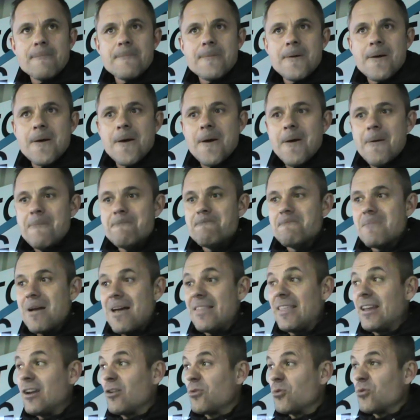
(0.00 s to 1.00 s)

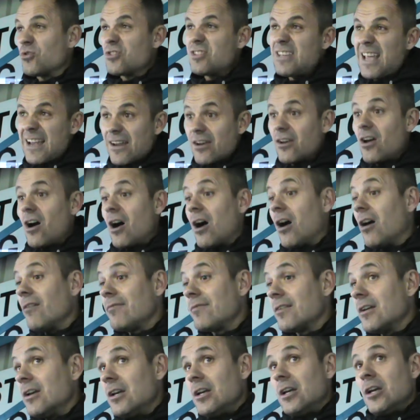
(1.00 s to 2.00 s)
And then I thought second half,
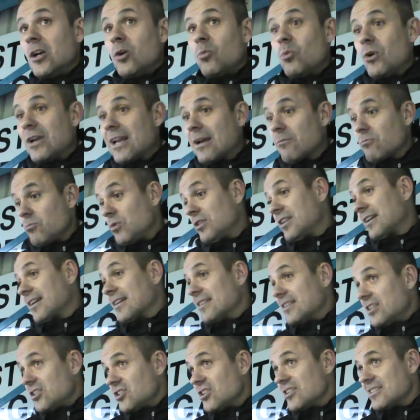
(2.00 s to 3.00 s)
with the
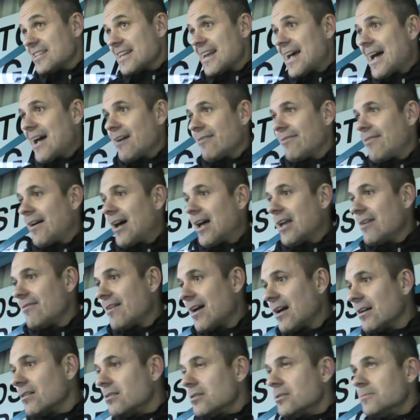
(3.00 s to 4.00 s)
conditions in our
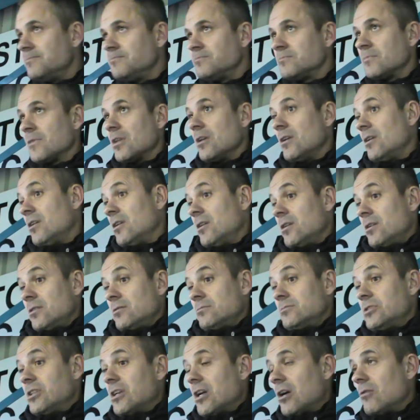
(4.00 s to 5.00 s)
favour,
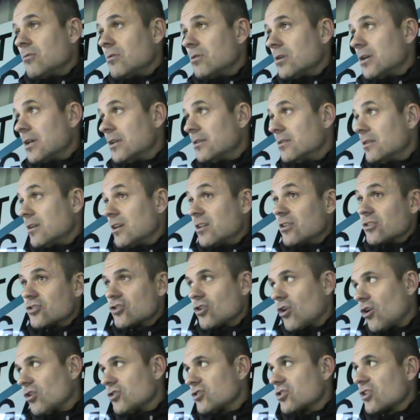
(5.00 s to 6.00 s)
and
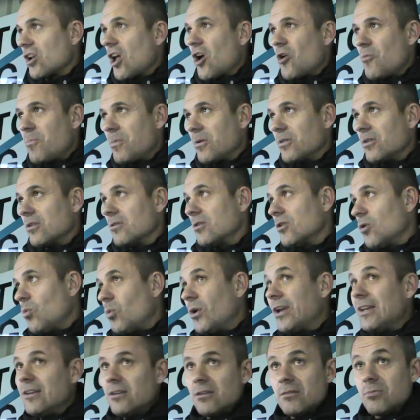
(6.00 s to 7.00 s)
slight slope and the
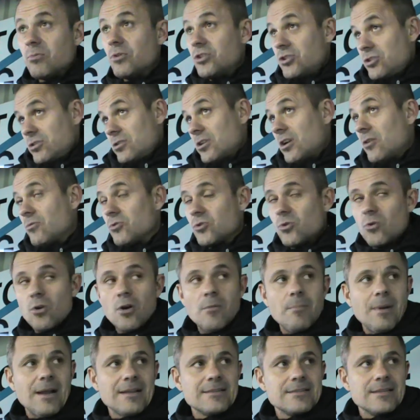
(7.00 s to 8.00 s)
wind, which was
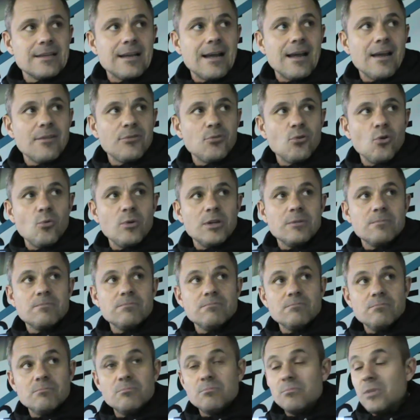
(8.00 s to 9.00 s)
quite bad today, I thought
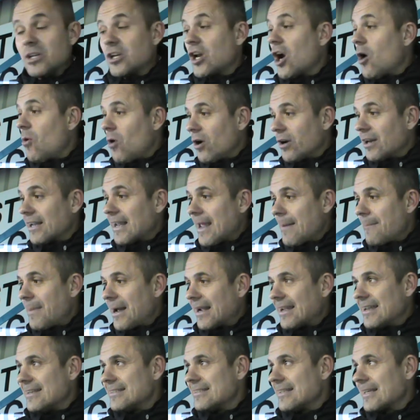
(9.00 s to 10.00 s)
we'd go on and get
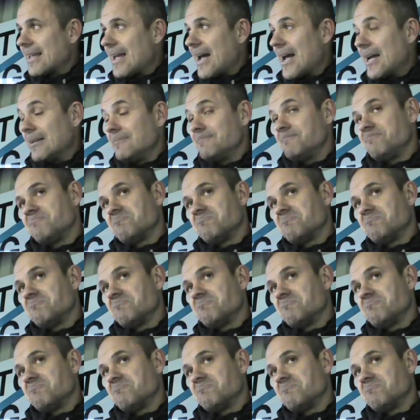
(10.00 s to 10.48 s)
back into the game.